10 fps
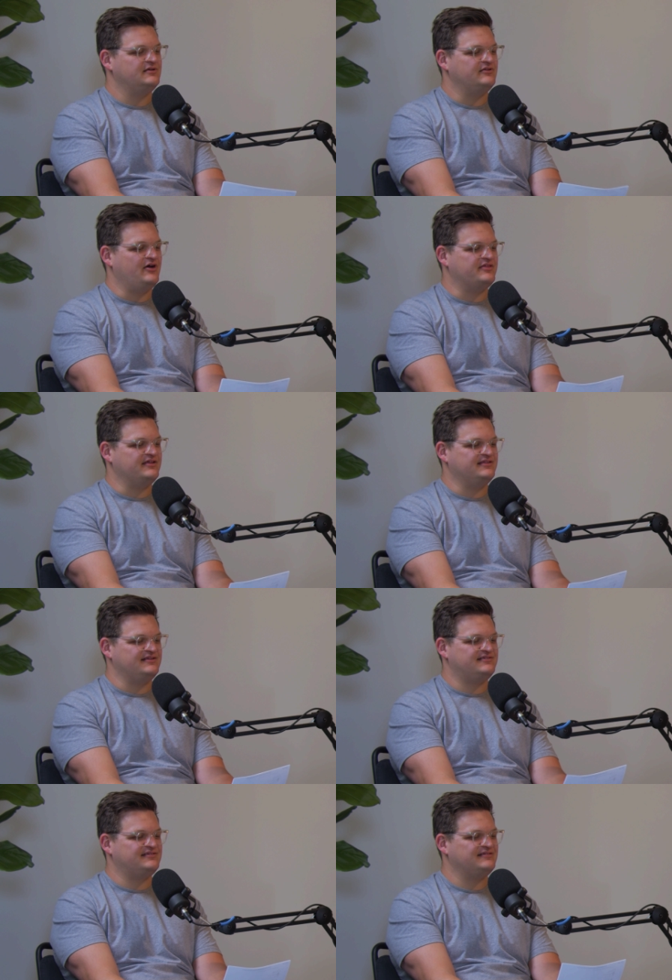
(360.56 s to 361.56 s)
I think
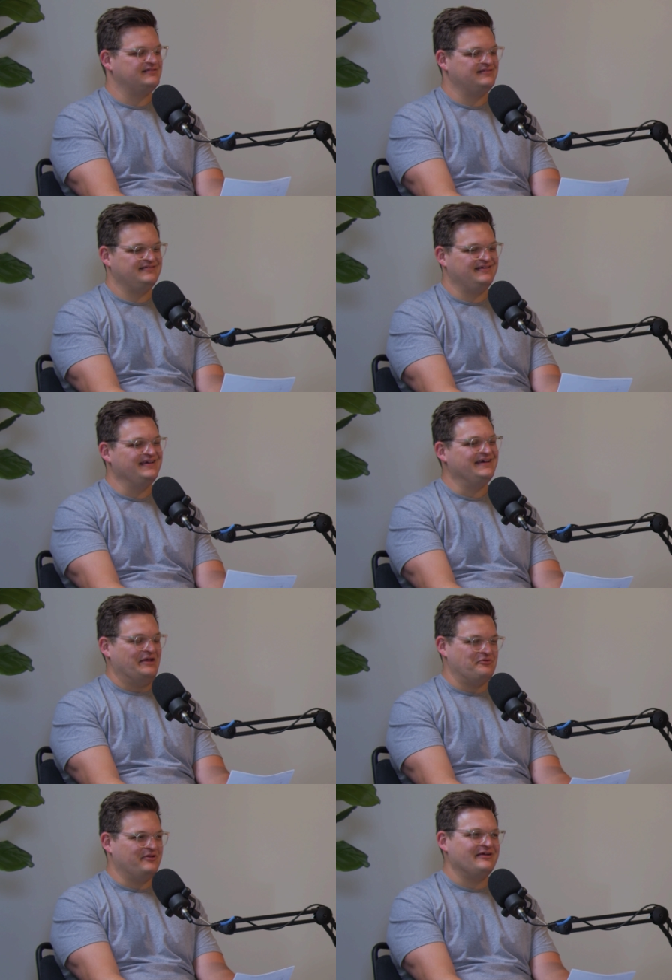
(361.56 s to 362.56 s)
that's,
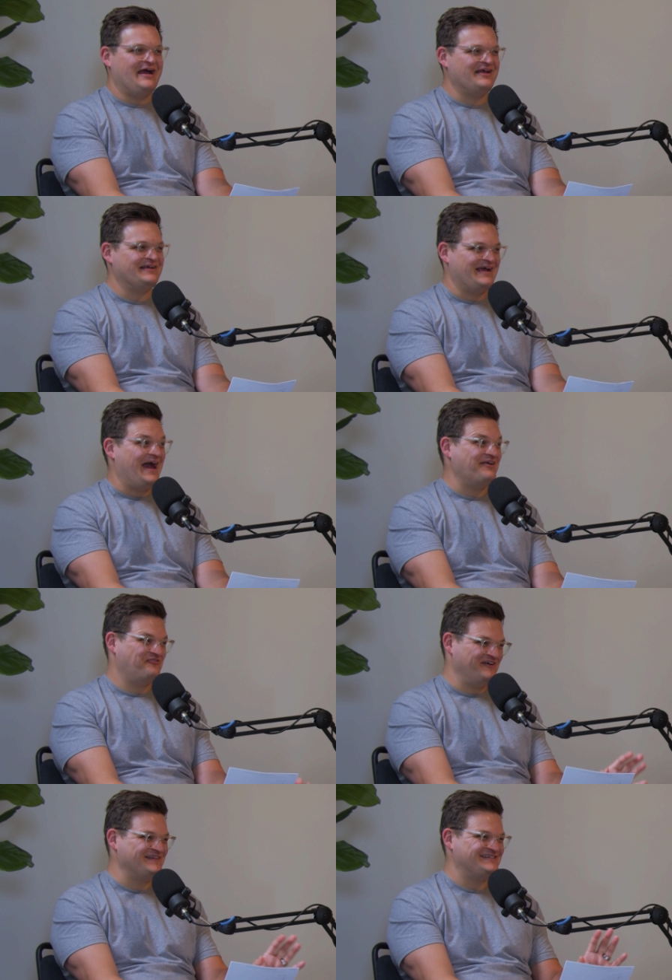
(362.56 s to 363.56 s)
yeah, I, I
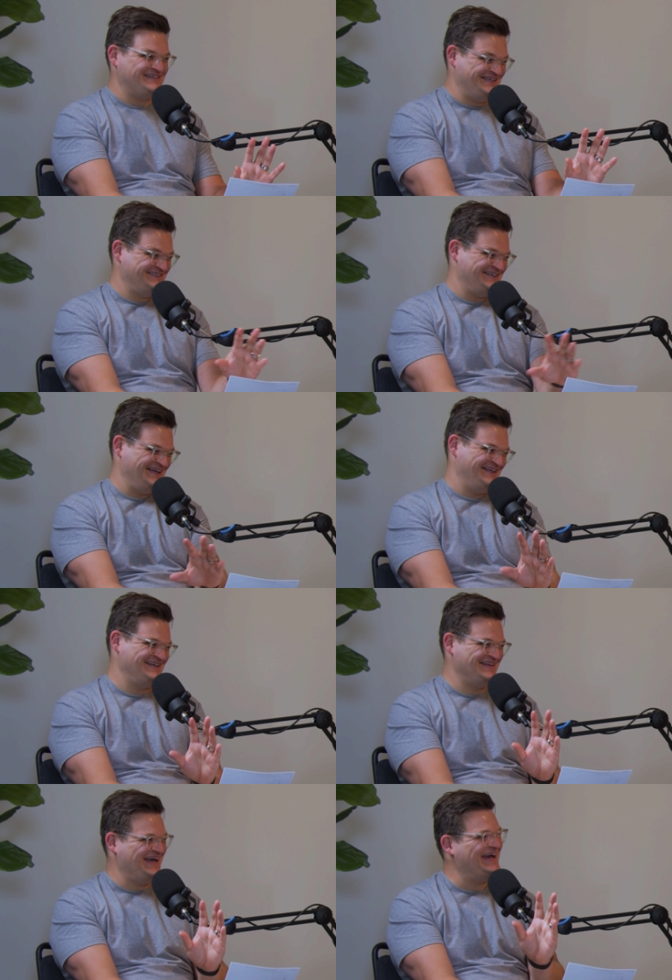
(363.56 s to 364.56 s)
feel us easing
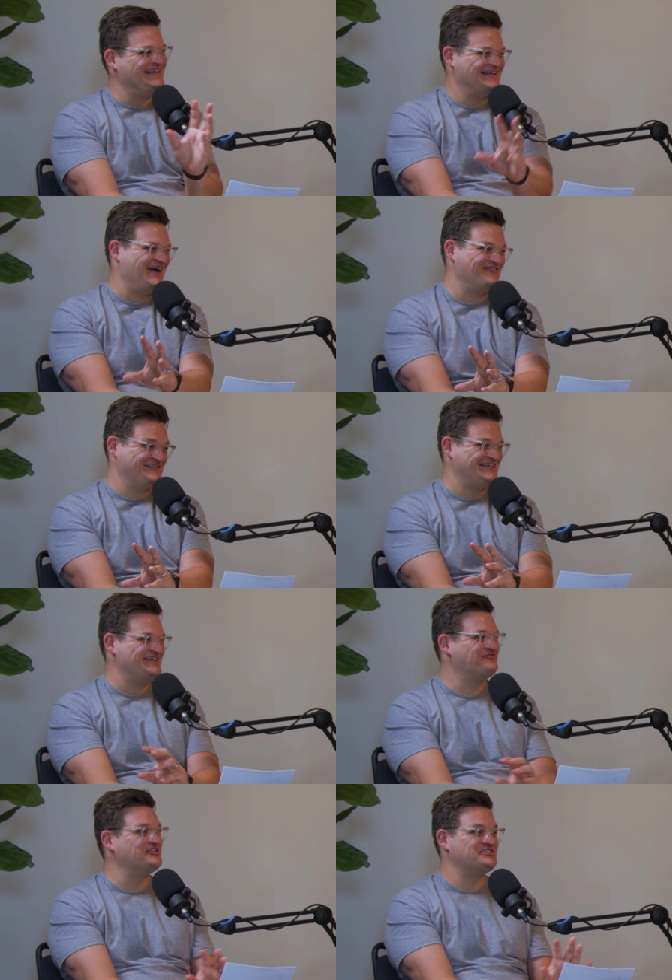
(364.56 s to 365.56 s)
into that conversation mm
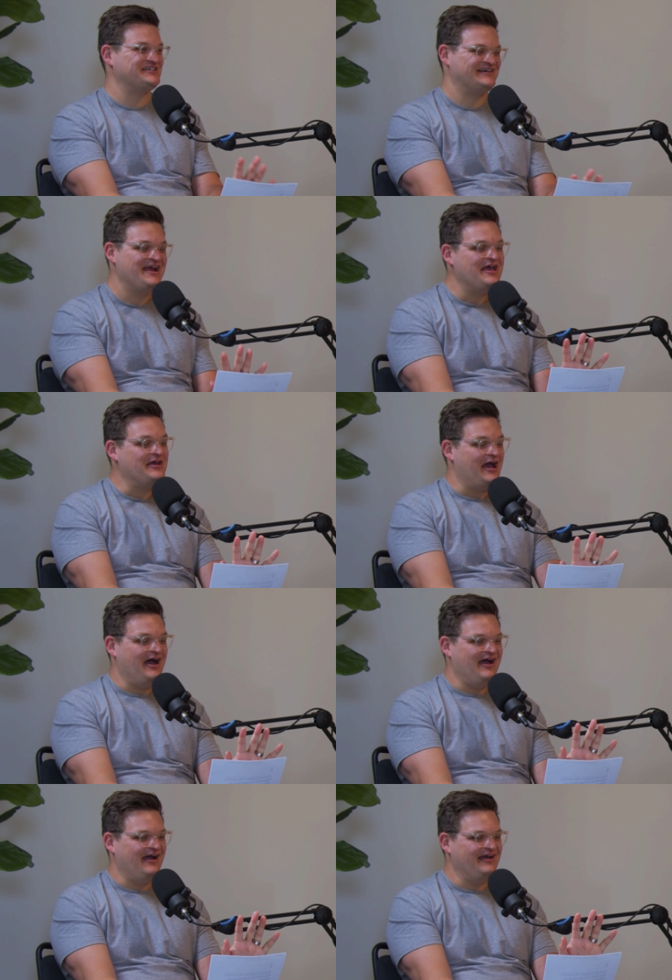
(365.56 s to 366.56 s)
-hmm. for sure.
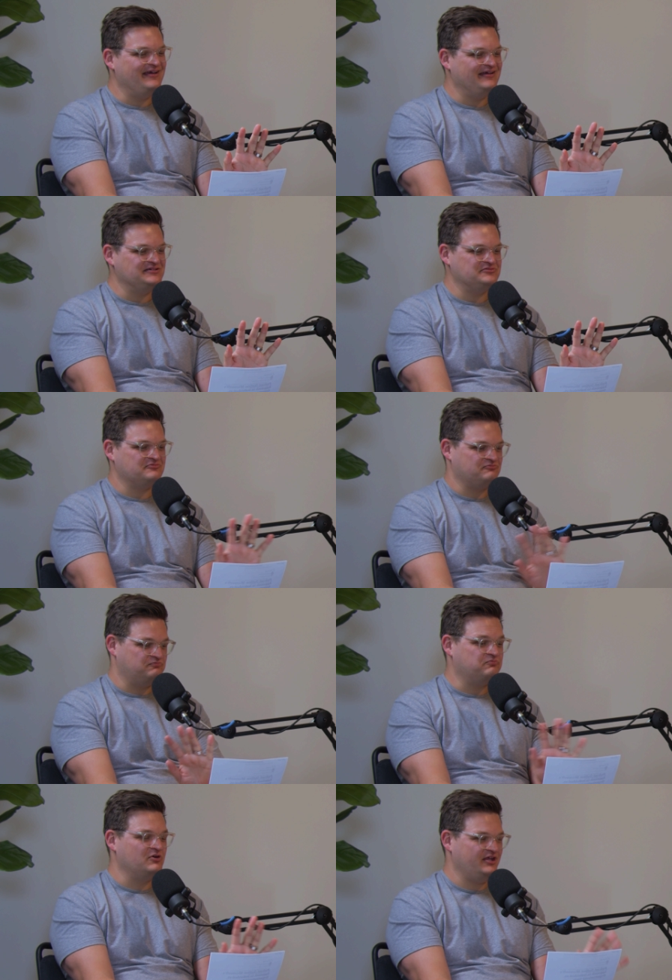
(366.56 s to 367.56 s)
Uh,
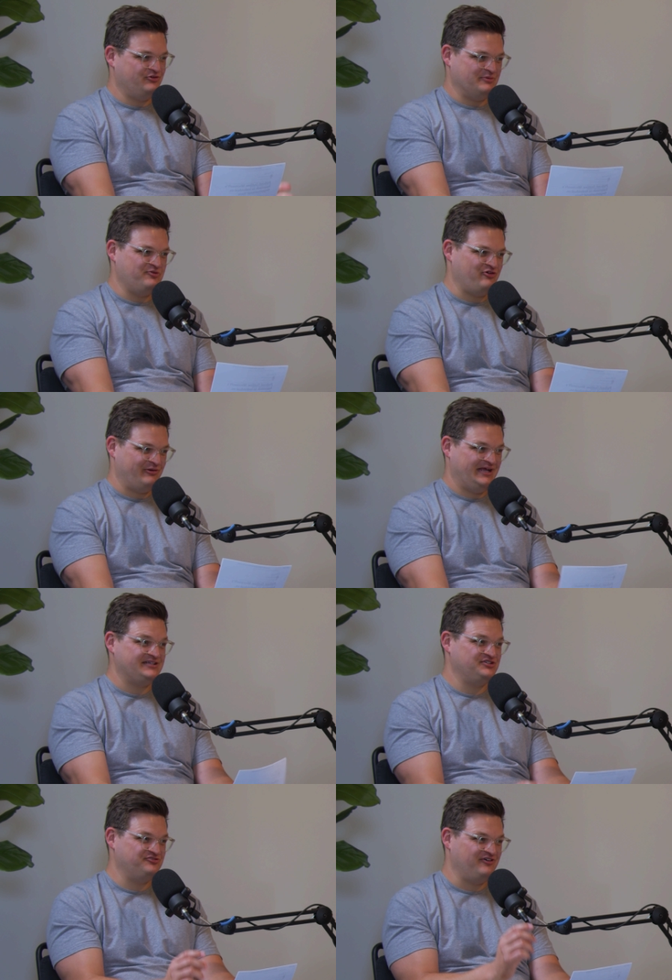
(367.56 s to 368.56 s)
really quick before we get
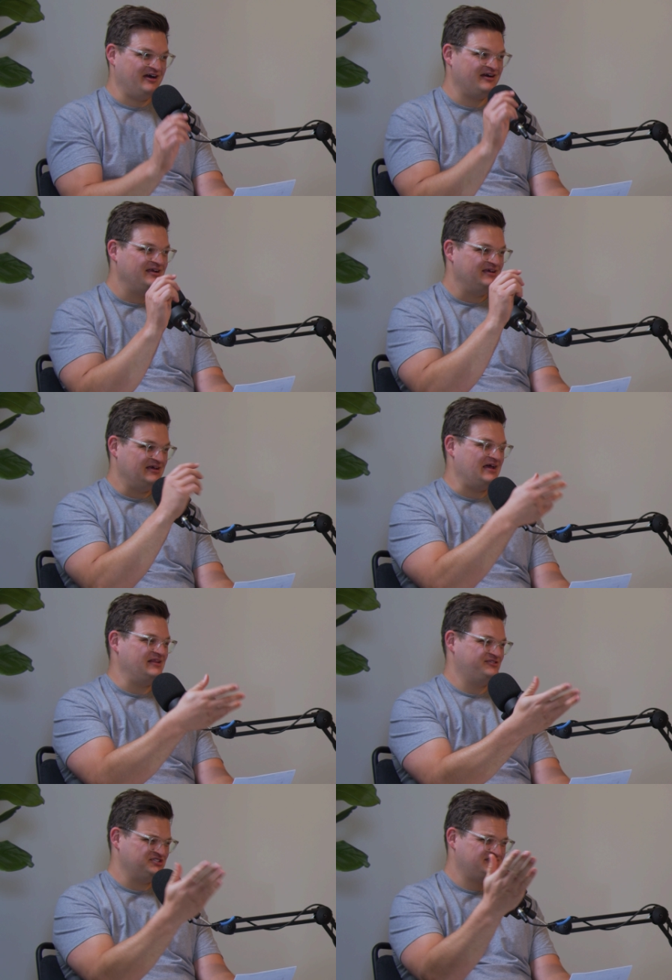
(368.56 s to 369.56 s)
too far,
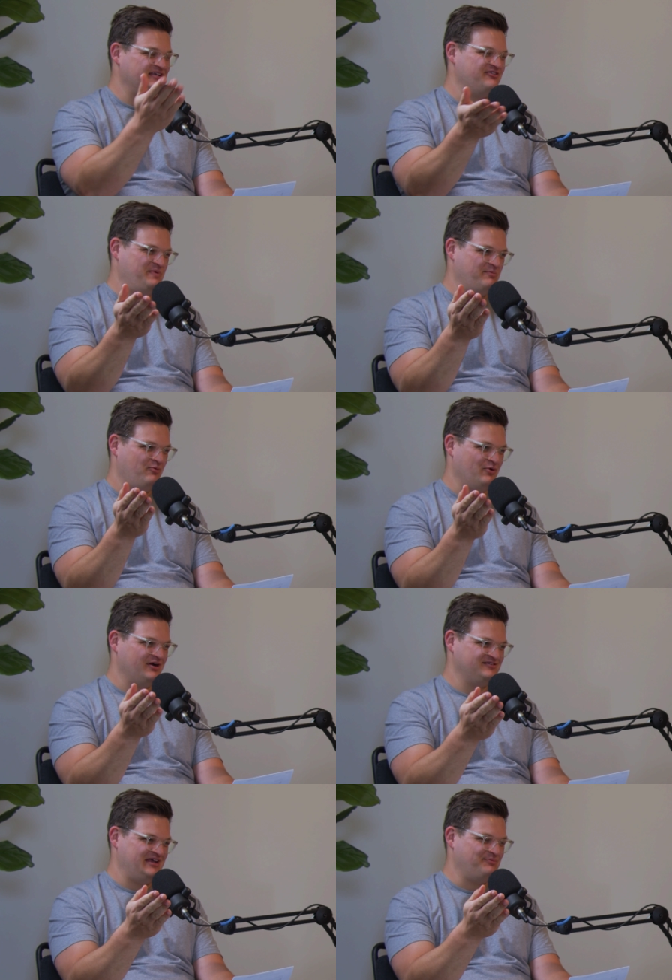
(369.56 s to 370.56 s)
just to give people more
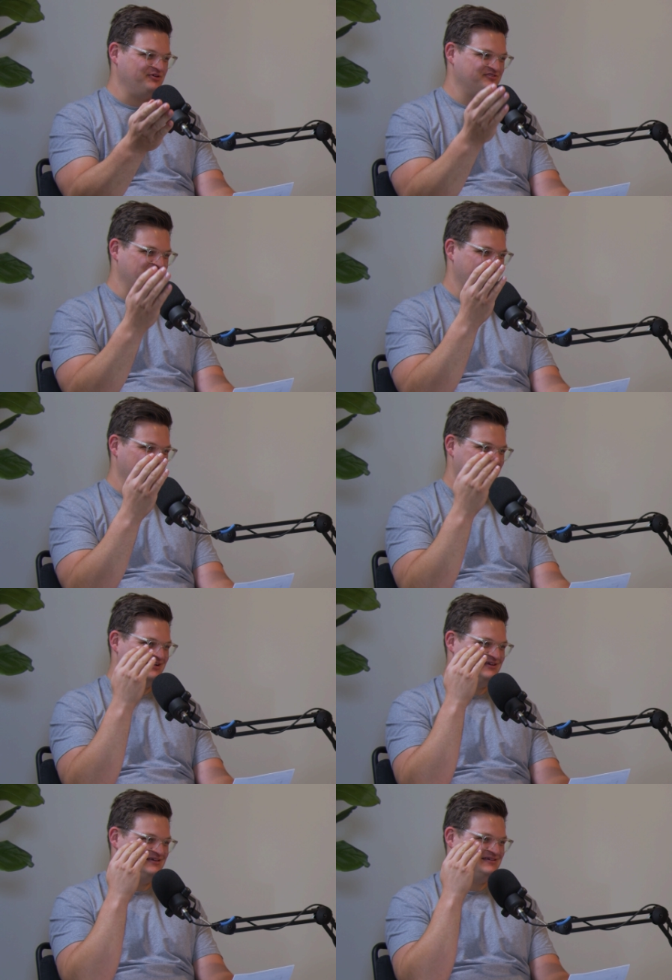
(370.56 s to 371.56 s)
examples of like,
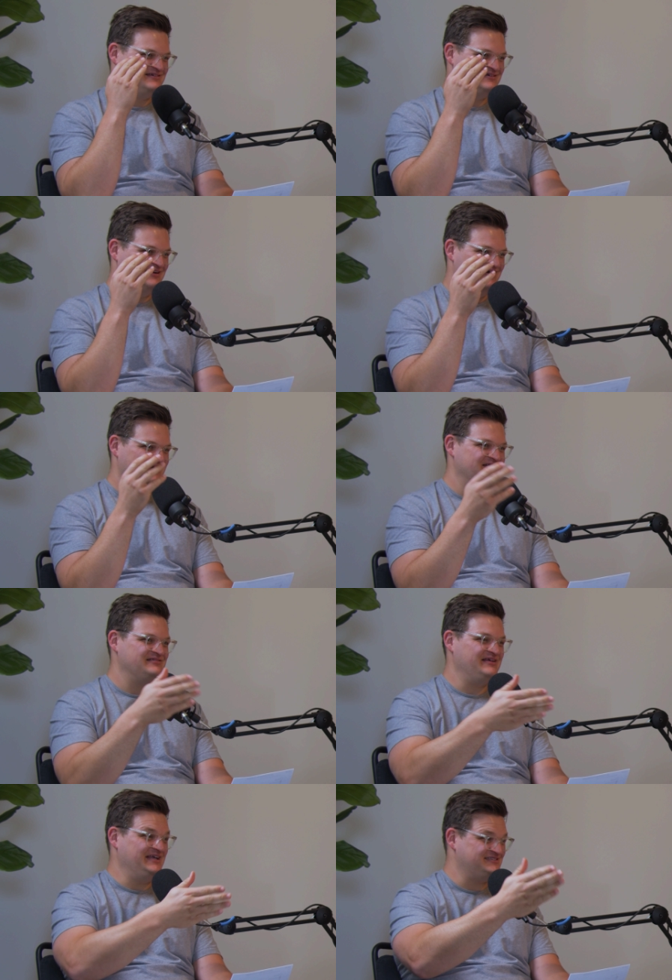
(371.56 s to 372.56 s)
uh,
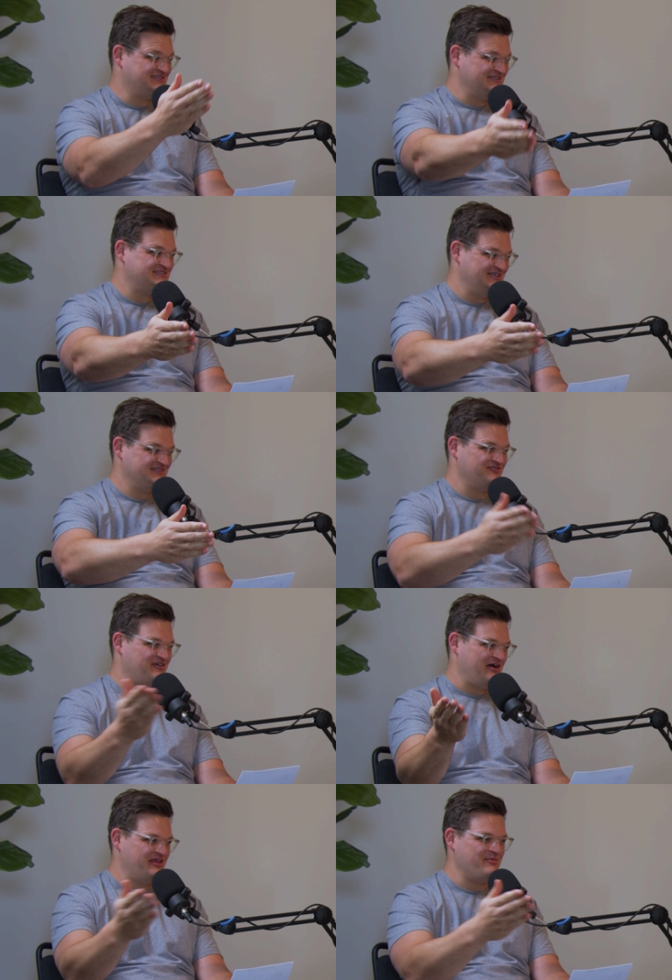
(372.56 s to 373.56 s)
instances of
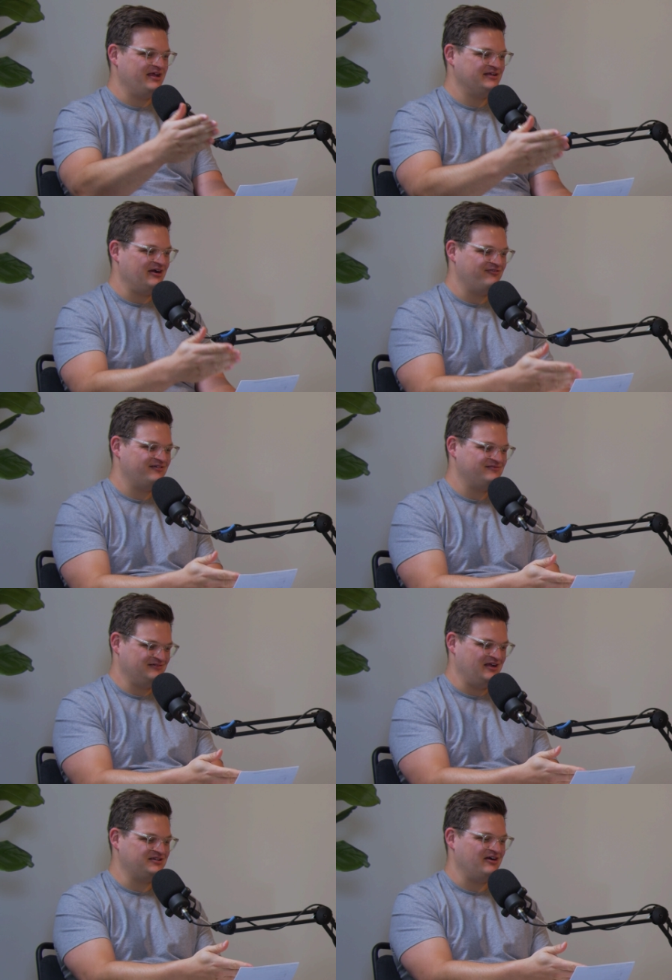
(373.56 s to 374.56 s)
how they might uncover
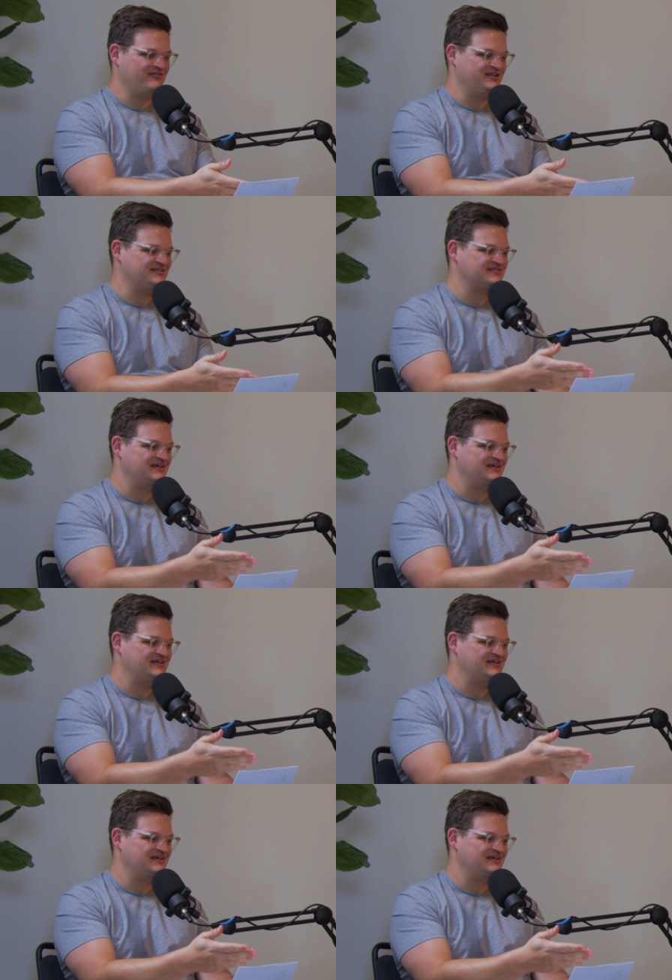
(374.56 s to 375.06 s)
uncover this